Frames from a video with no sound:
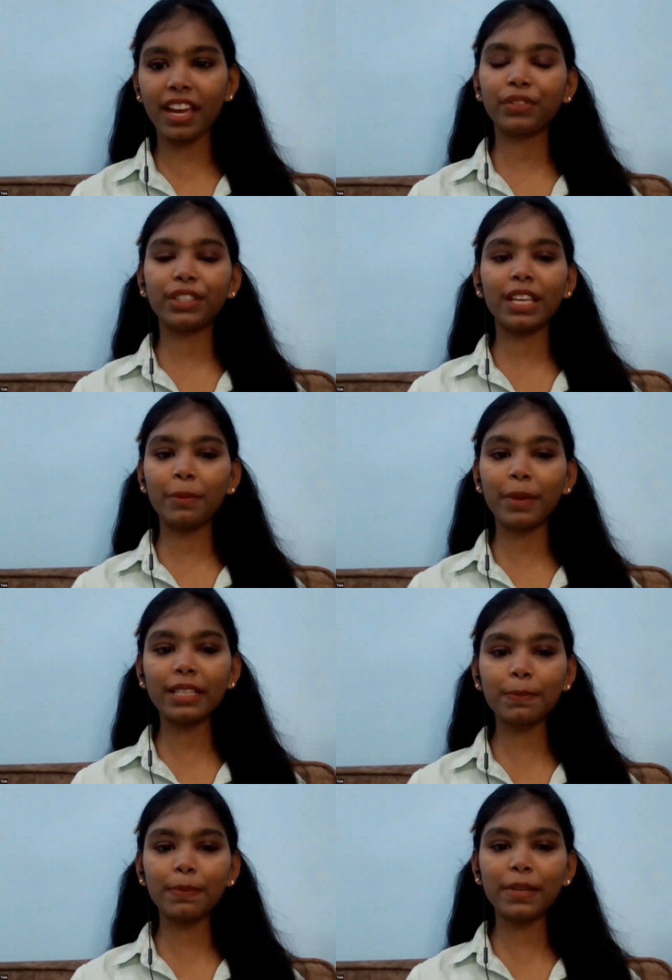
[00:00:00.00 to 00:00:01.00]
and with
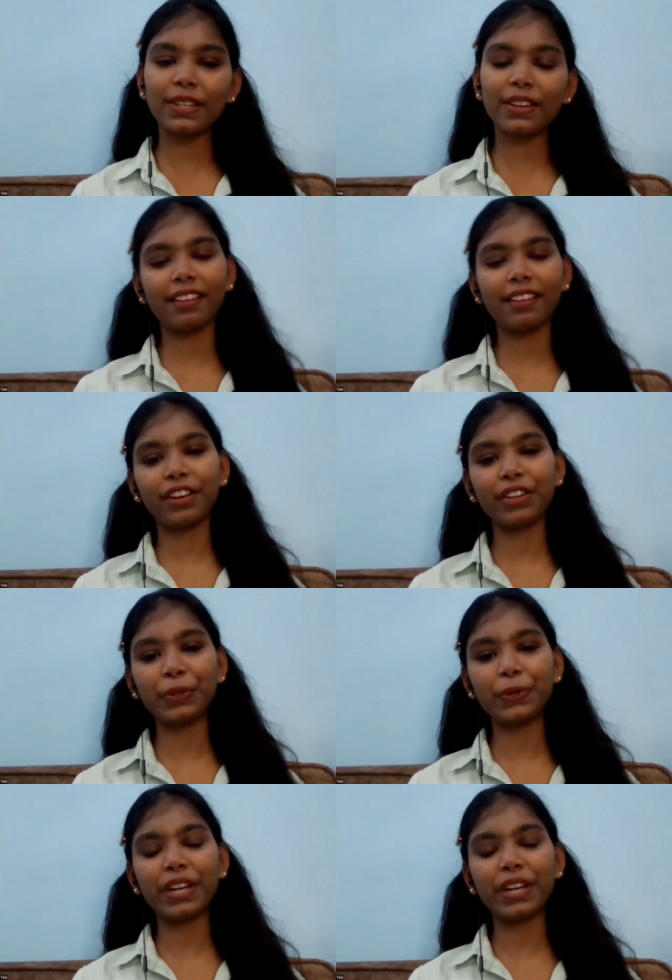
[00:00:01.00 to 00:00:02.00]
immense pleasure and gratitude,